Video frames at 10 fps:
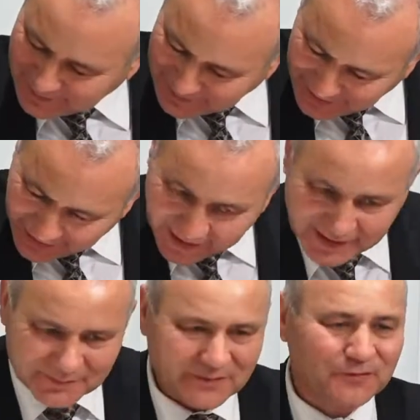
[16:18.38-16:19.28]

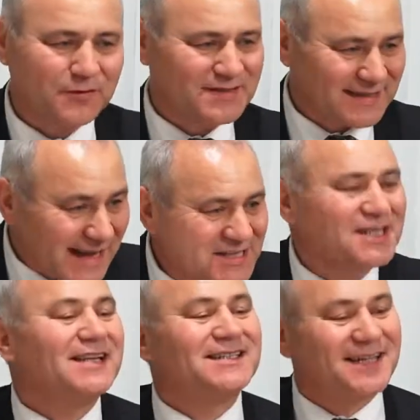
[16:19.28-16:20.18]
time, for such
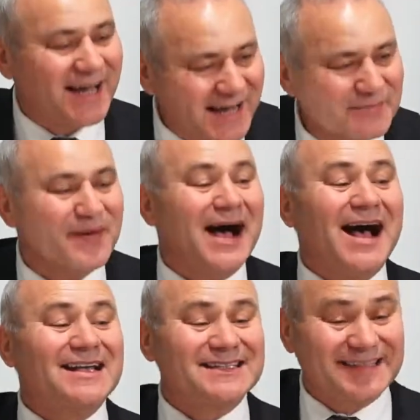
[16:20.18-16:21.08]
a time
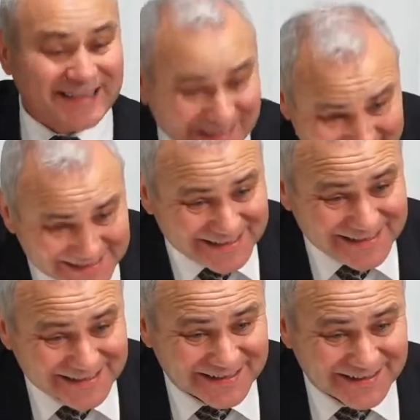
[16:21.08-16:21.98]
as
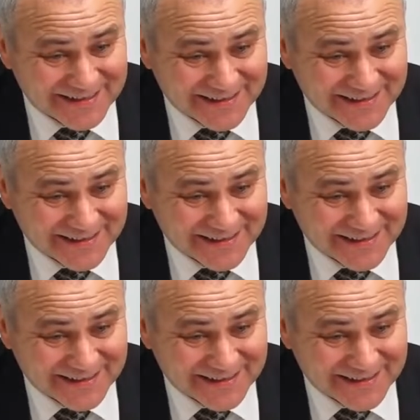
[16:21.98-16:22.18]
this,